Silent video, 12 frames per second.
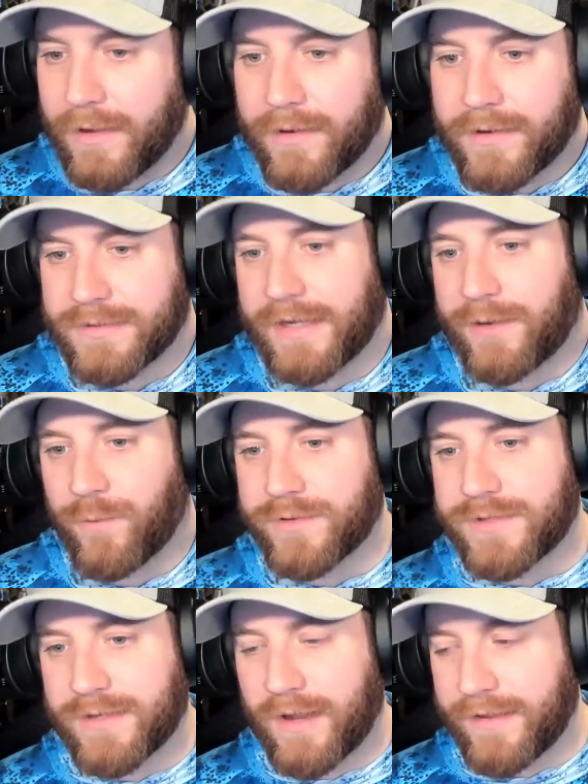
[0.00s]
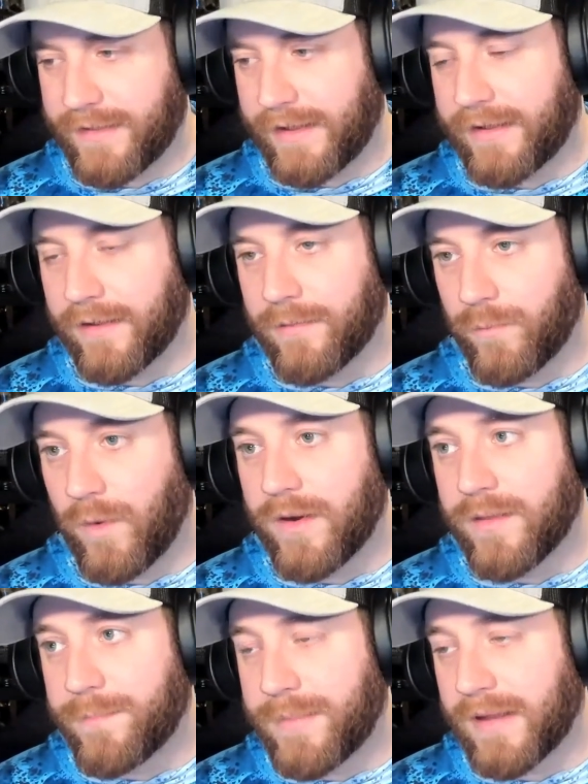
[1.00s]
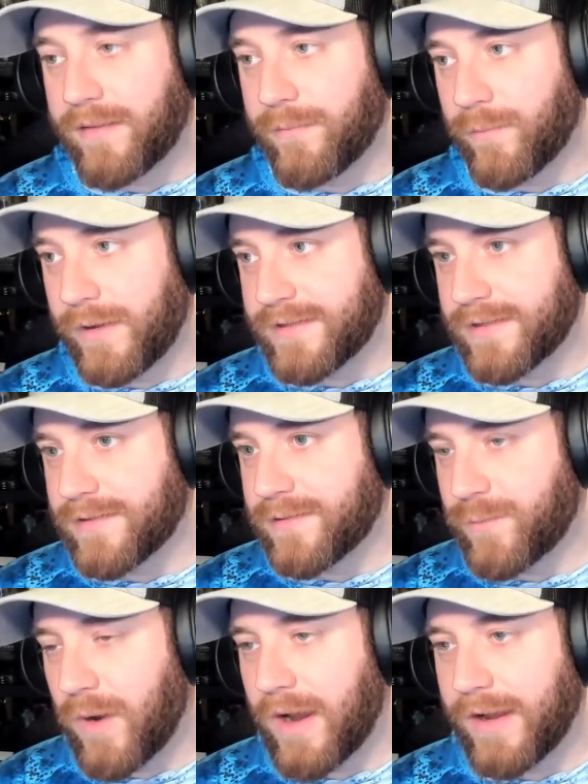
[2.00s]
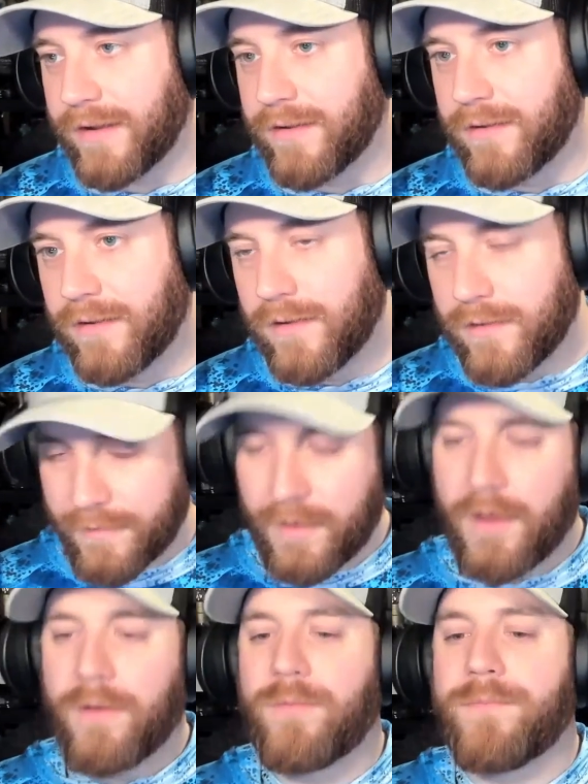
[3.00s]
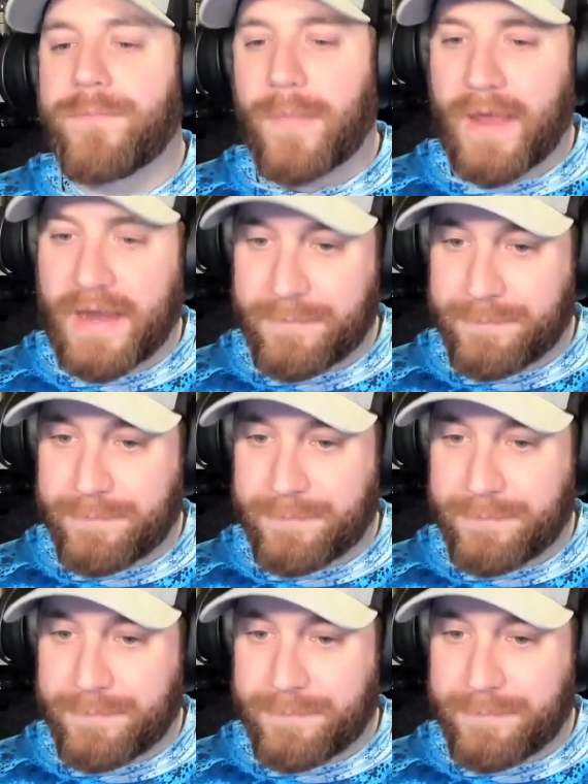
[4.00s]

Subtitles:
Is like I think one of the big reasons why a